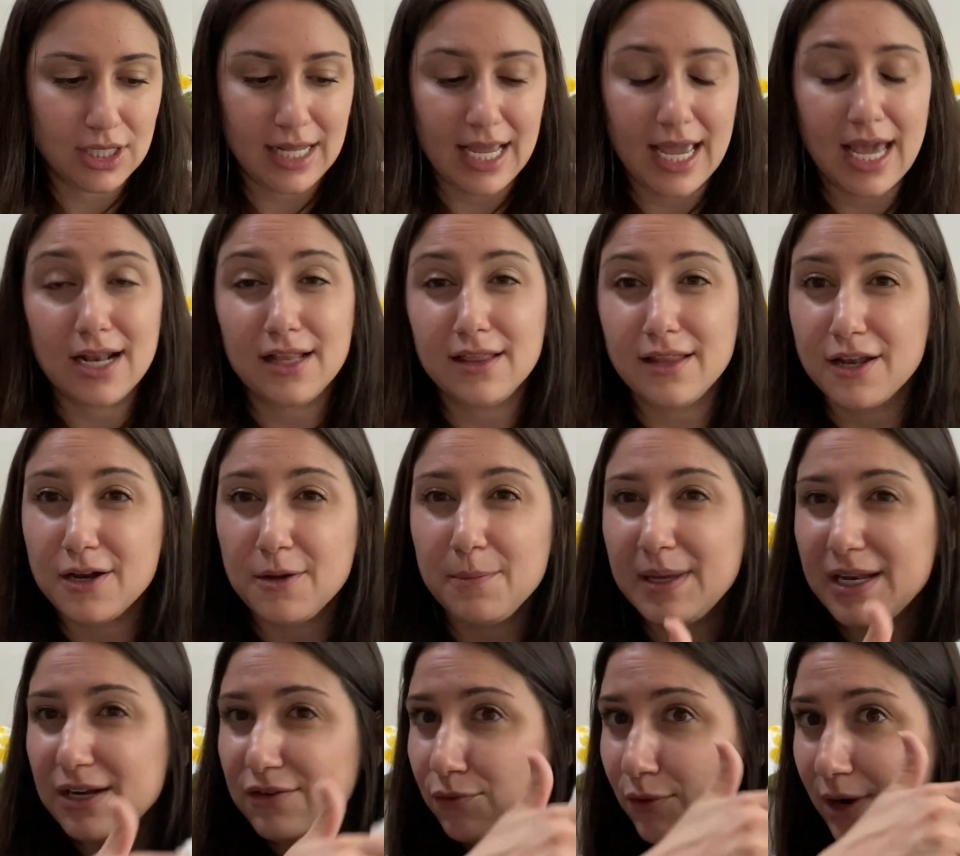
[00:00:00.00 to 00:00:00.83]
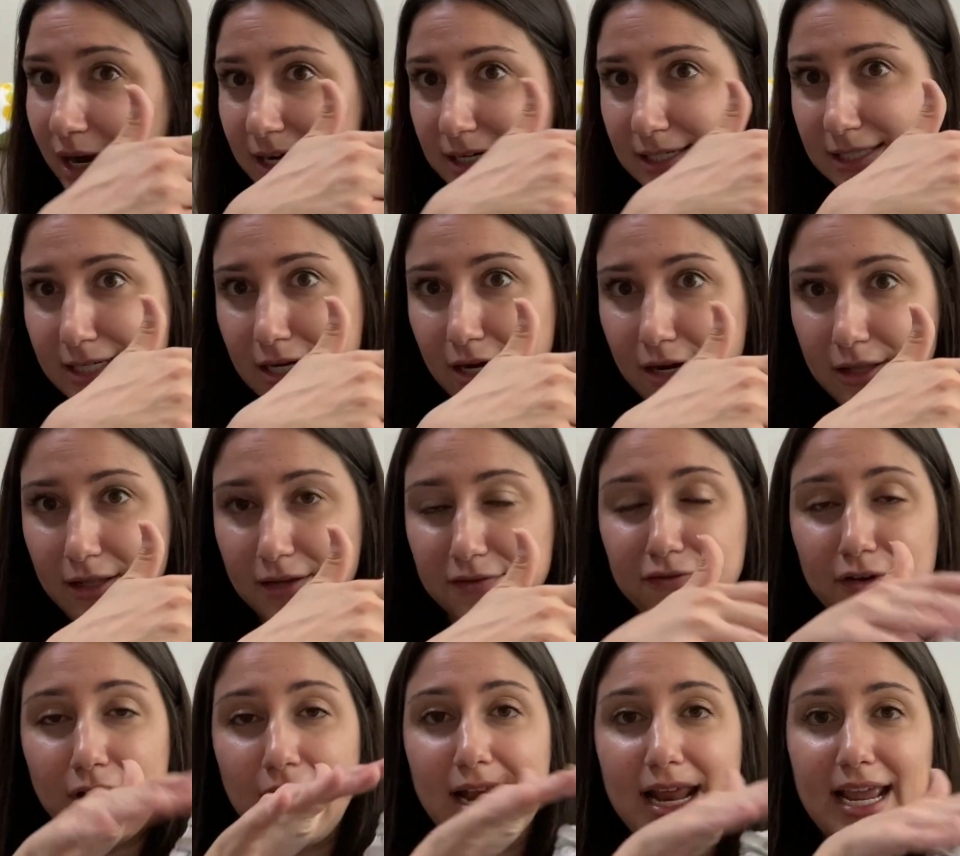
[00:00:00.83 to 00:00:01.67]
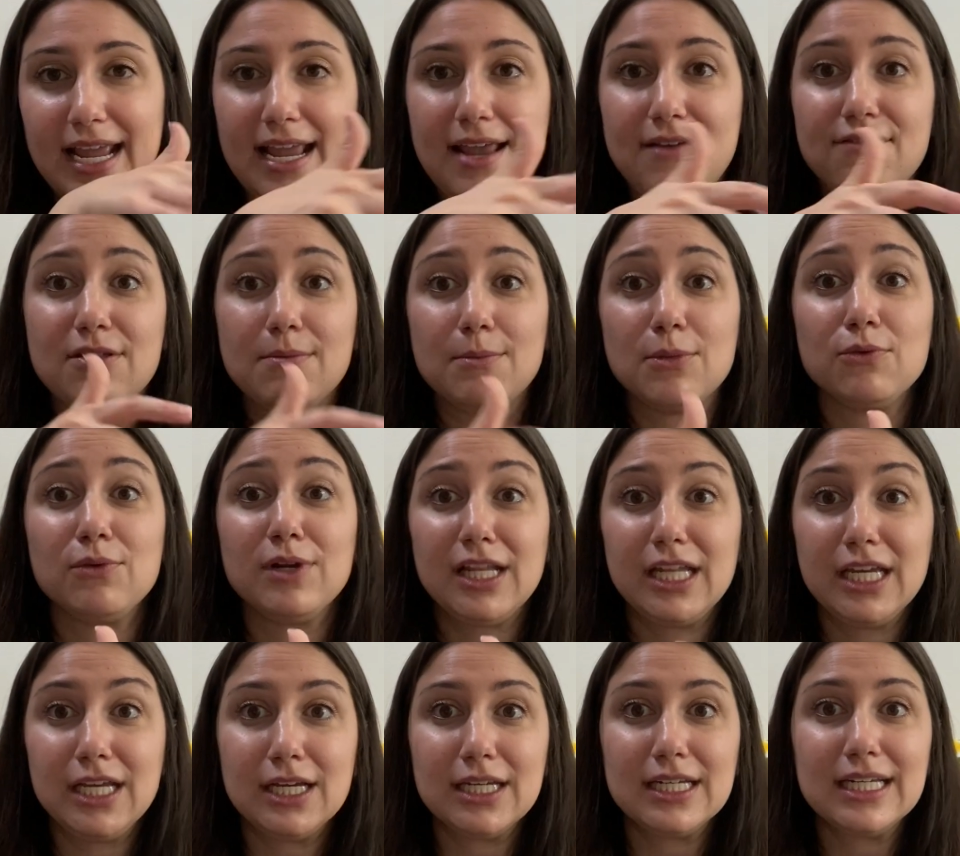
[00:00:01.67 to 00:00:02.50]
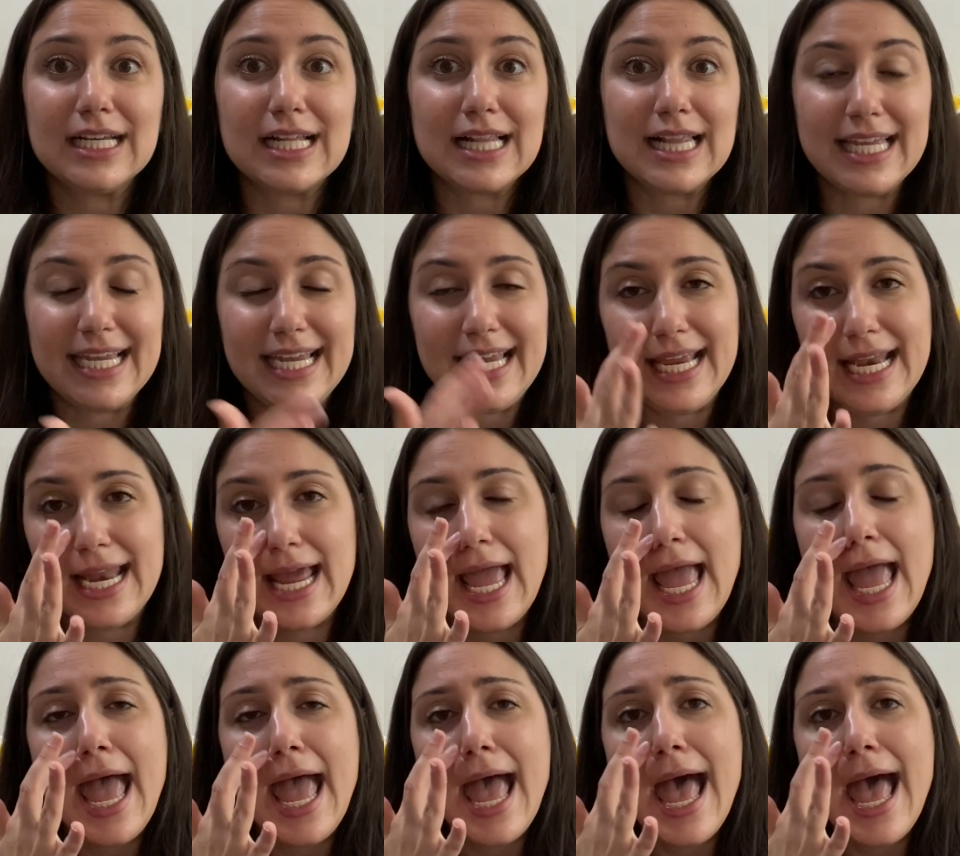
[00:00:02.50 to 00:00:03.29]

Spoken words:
They had a little bit of wear and tear on the front. I gave them a really good clean.